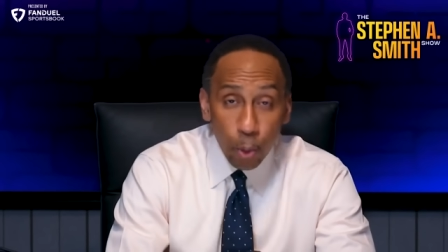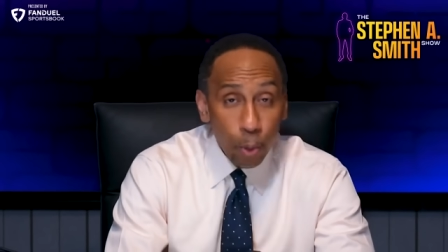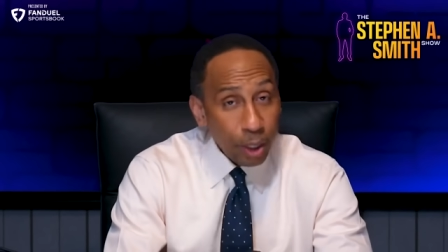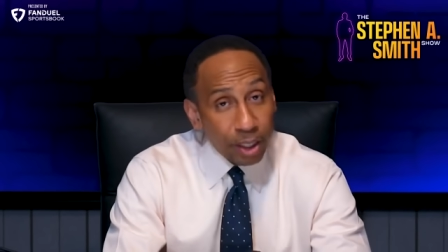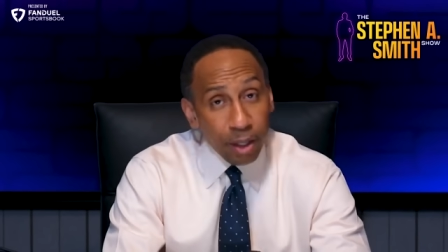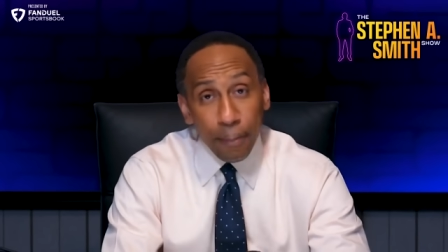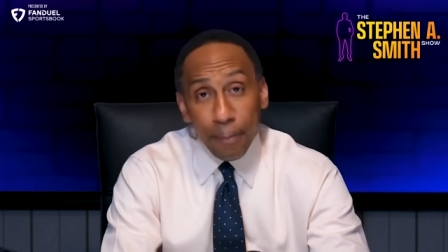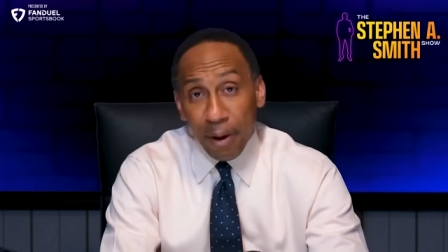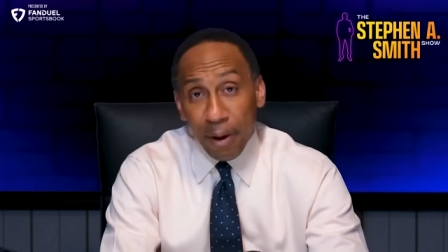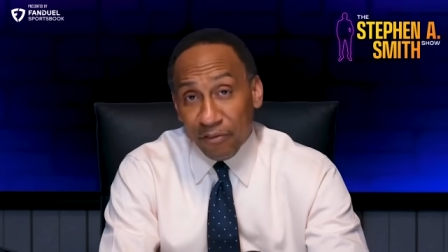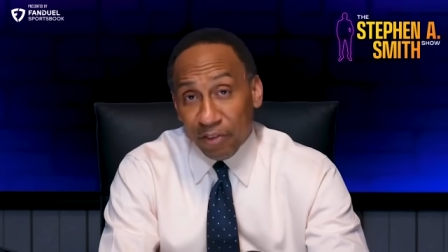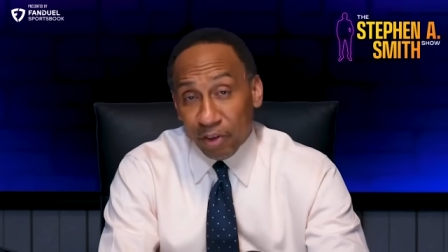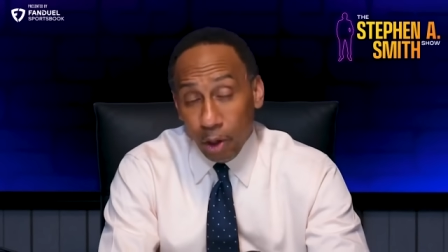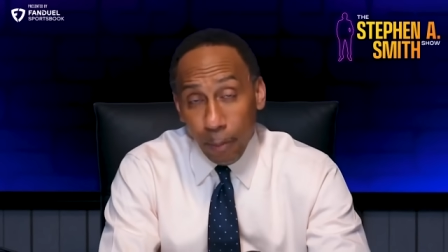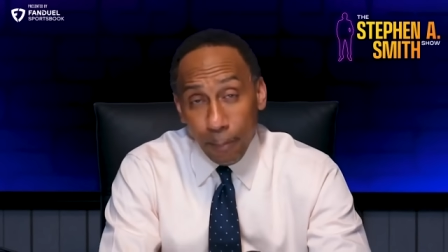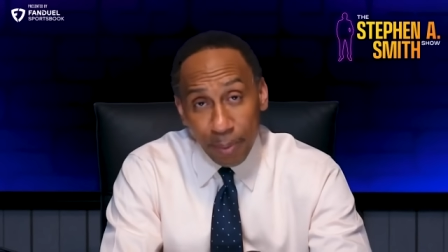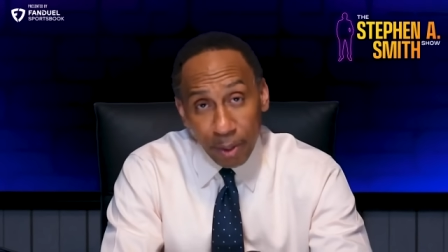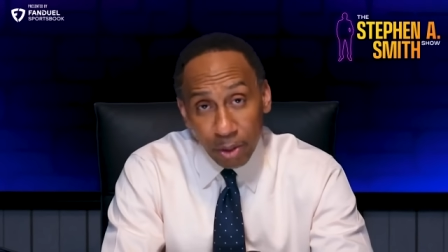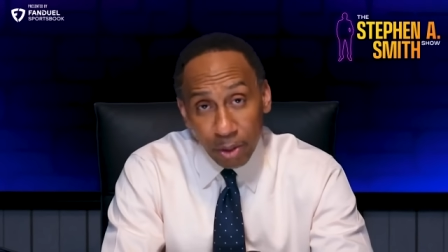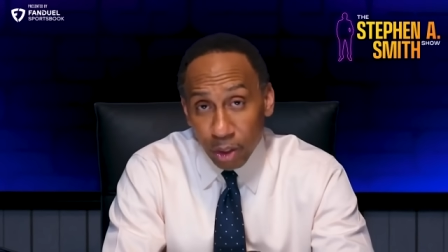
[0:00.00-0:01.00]
with the Buffalo
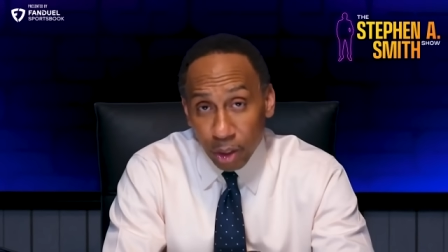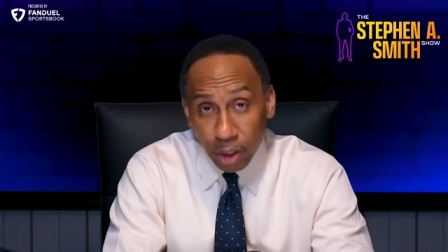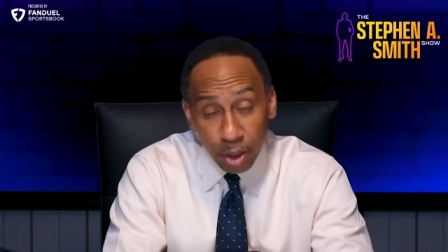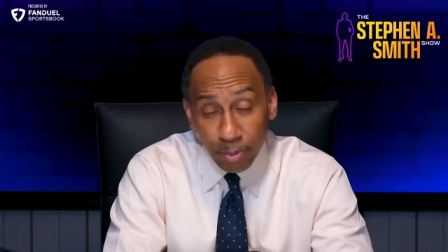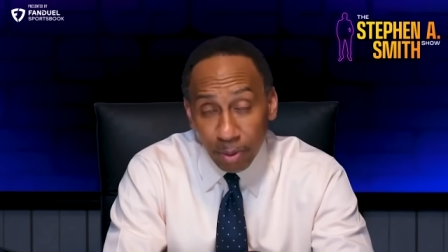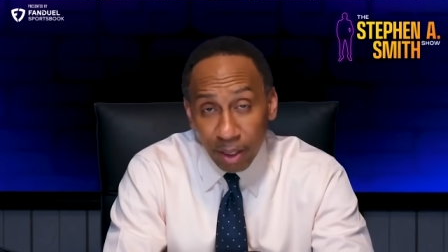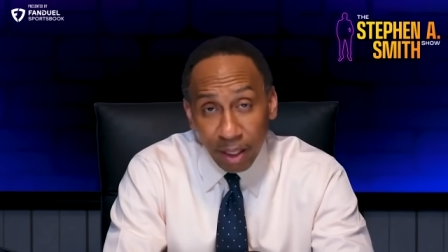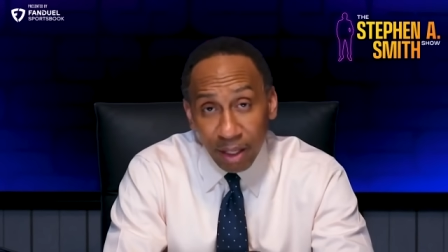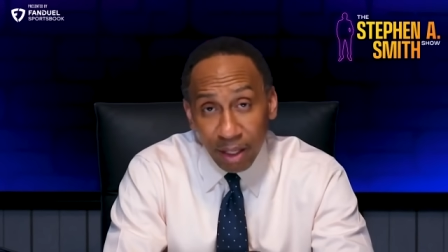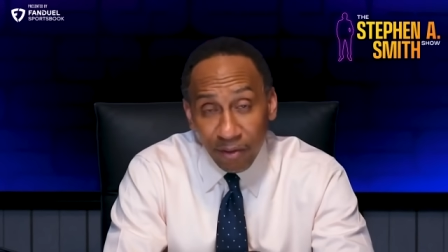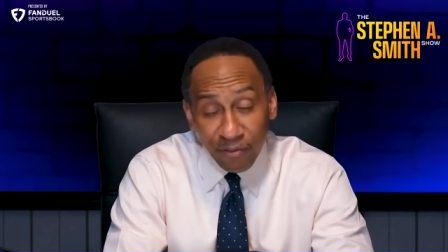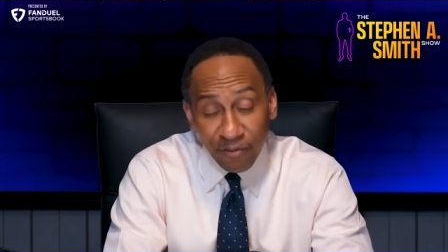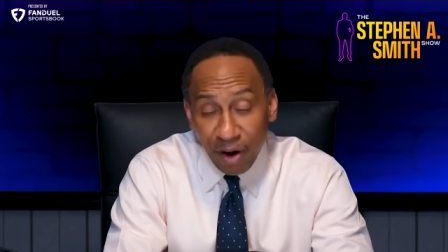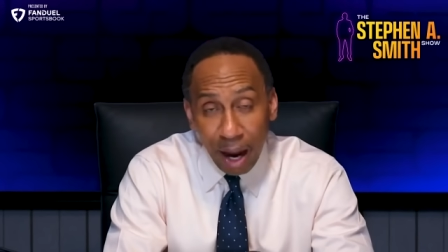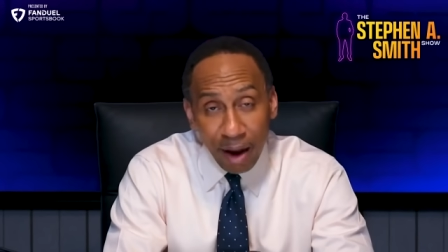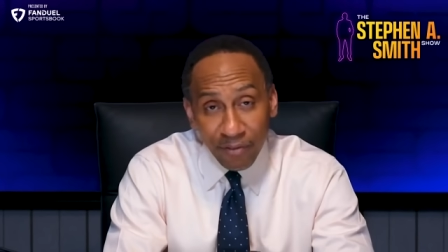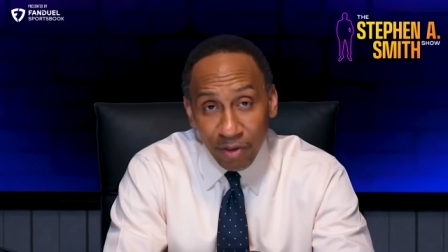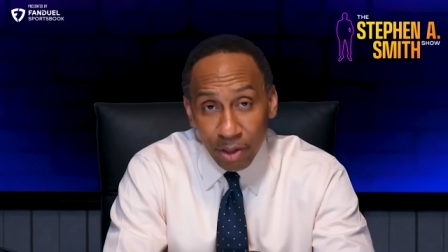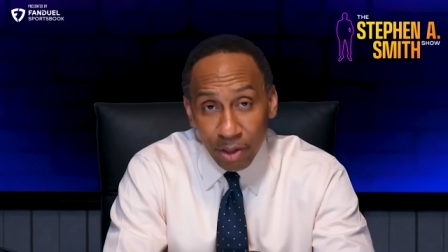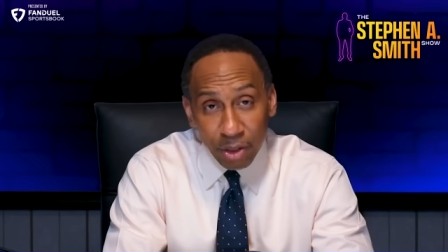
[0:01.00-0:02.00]
Bills accumulating
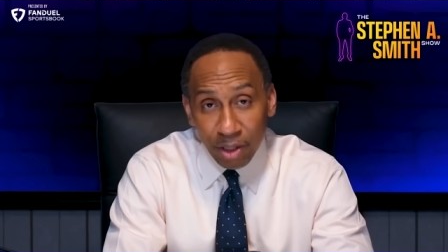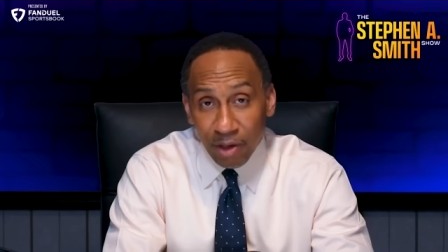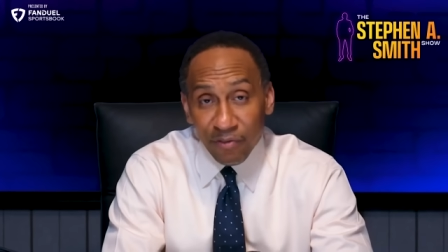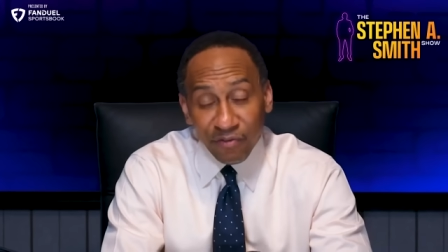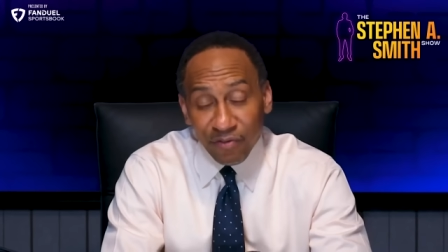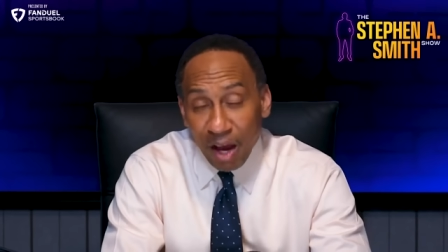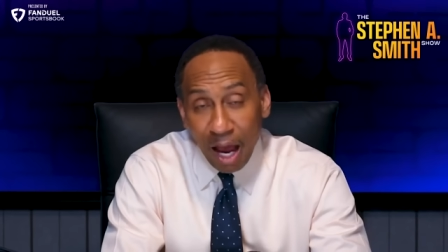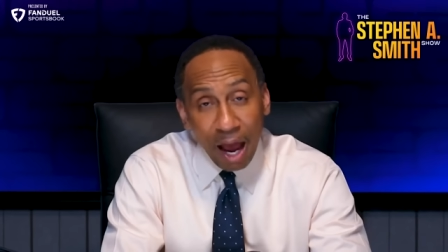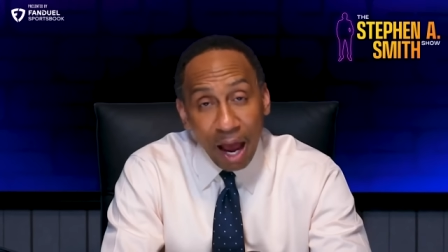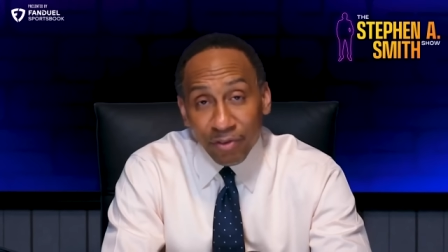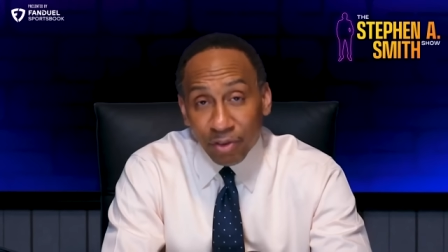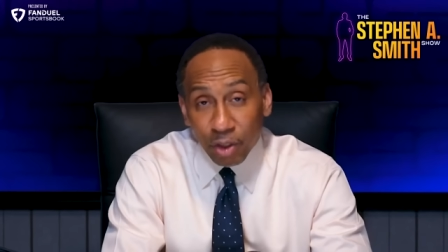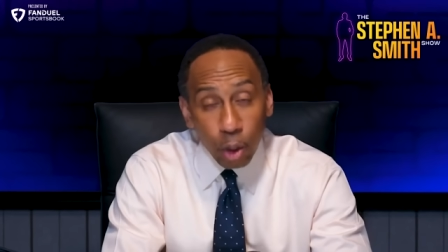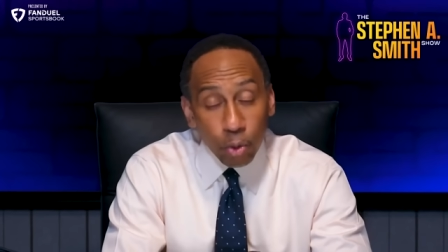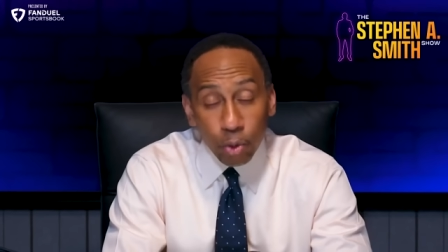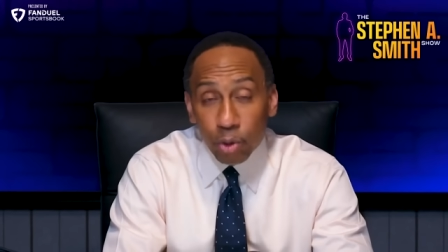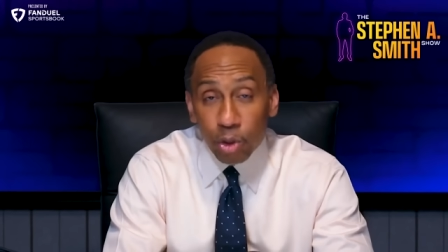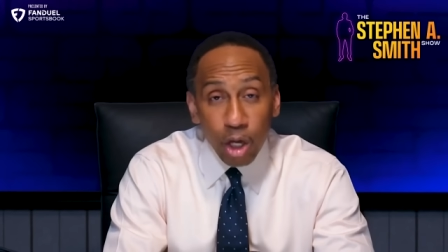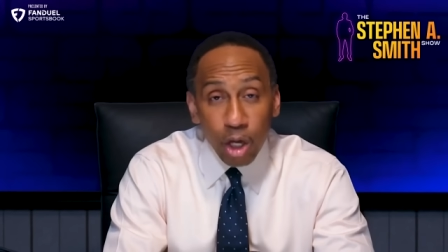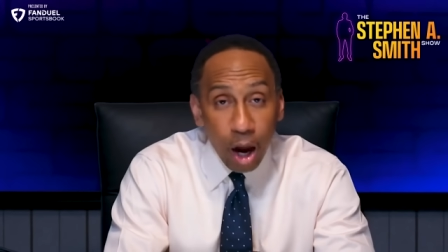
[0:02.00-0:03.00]
505
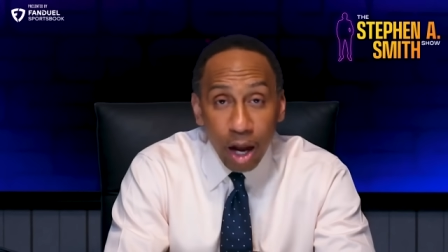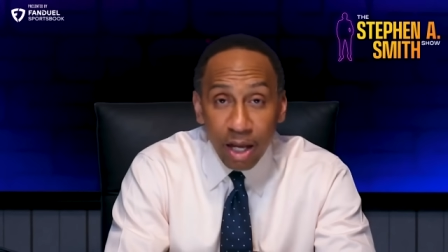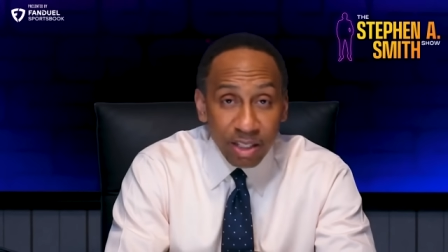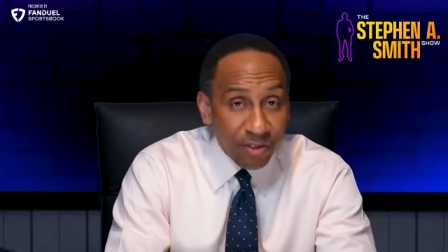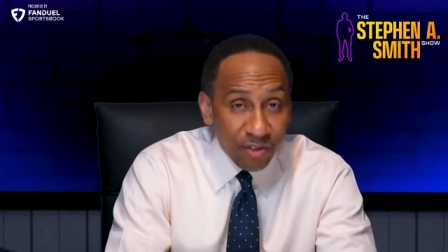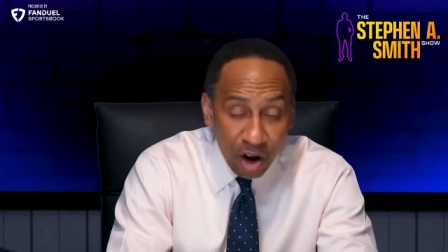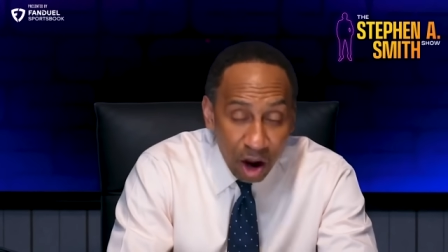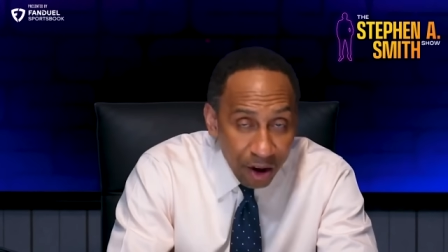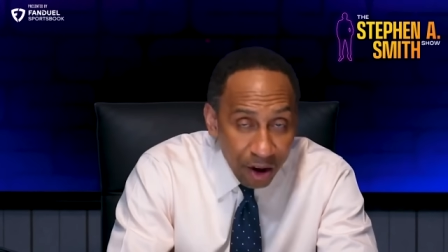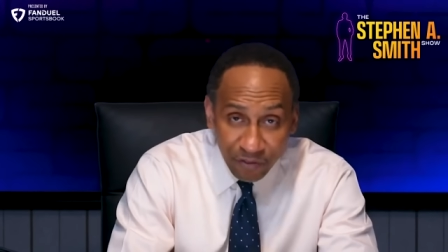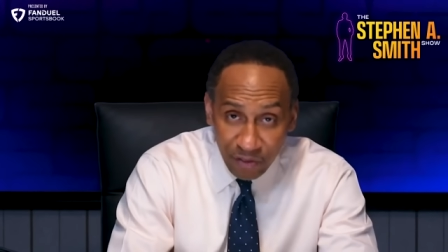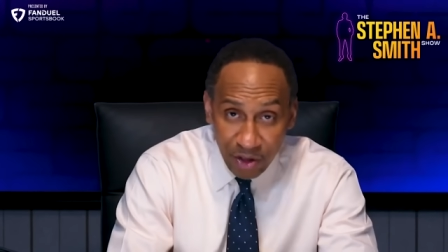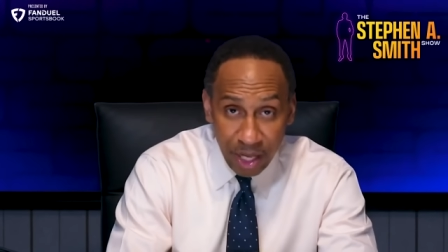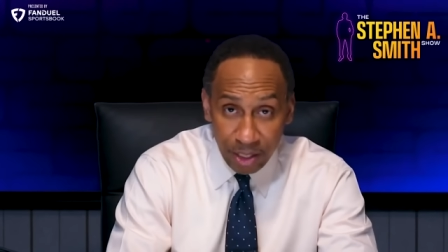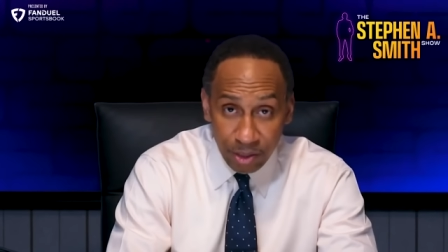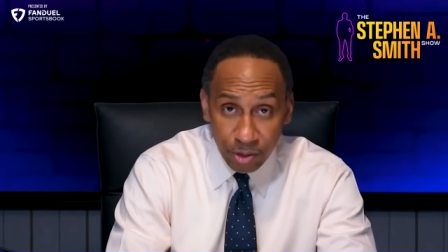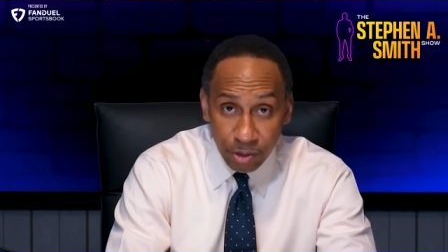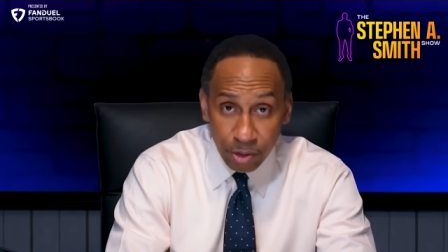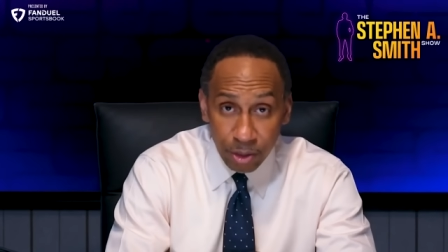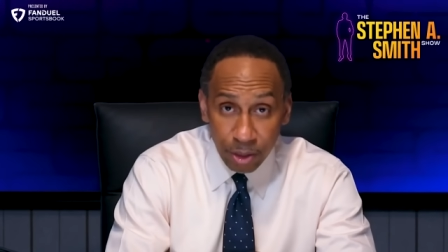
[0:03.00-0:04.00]
total yards of
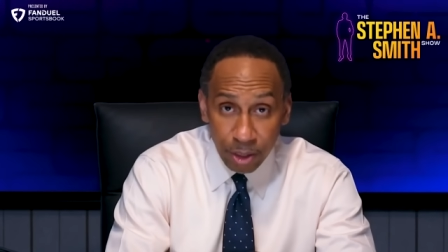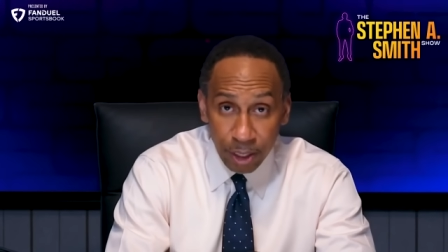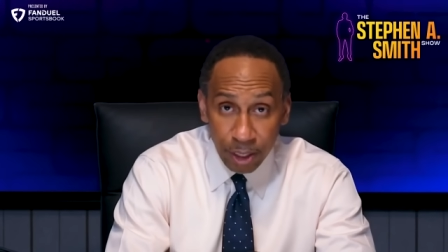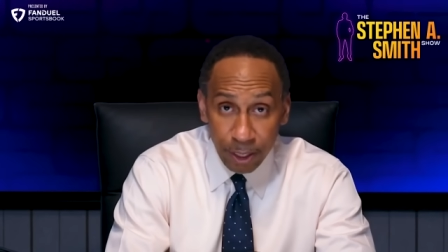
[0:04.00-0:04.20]
offense,